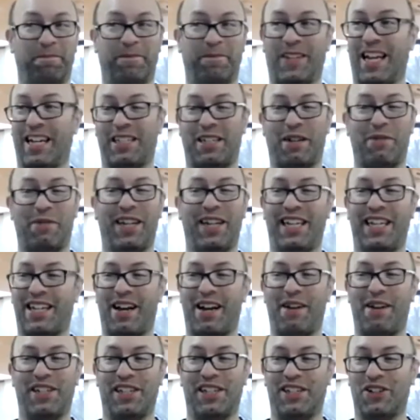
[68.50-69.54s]
Guess how many
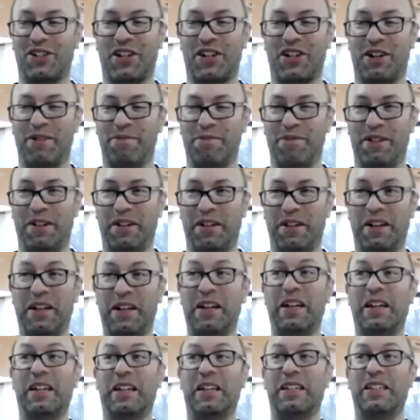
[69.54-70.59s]
times it took them?
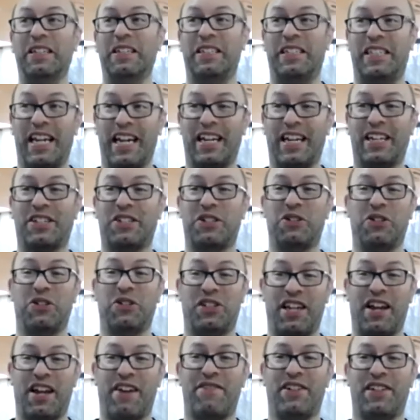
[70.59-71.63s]
6 or
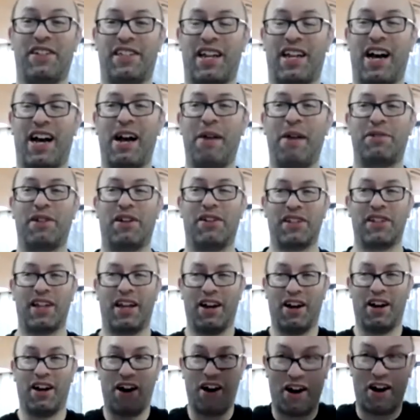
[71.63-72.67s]
7 times. I was
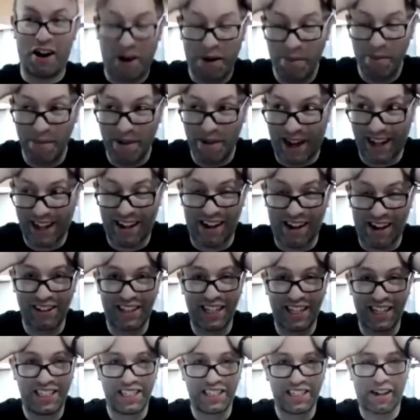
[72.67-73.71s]
like, oh my God,
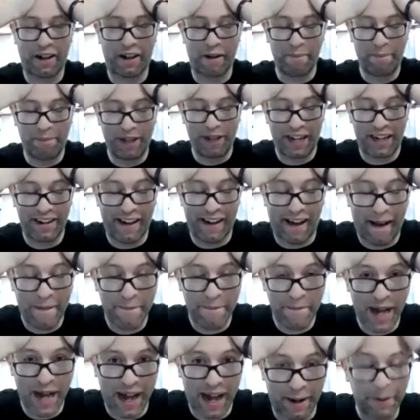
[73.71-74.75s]
this is a complete
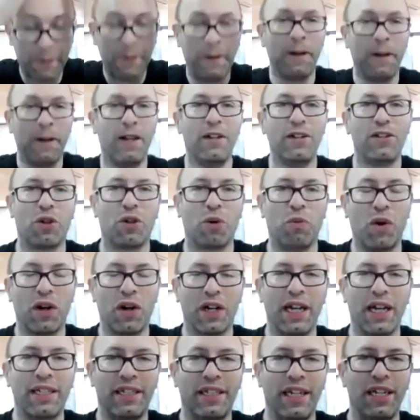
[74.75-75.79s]
nightmare. So what
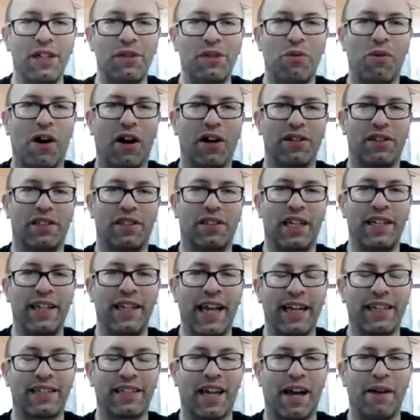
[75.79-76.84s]
I did was, the
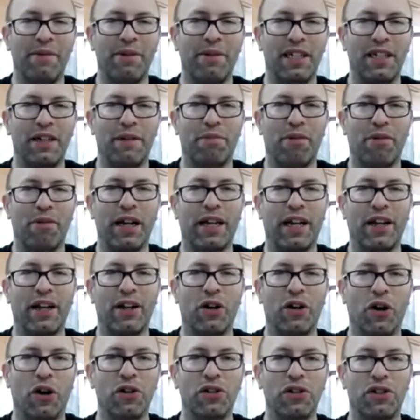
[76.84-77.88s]
next time I did a breaking
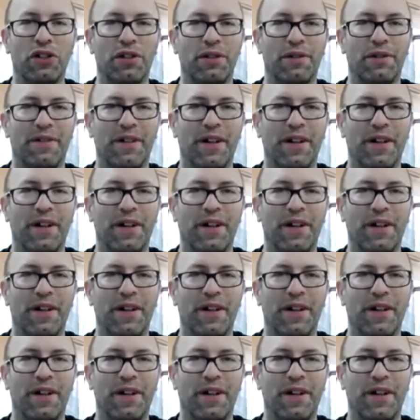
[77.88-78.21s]
course,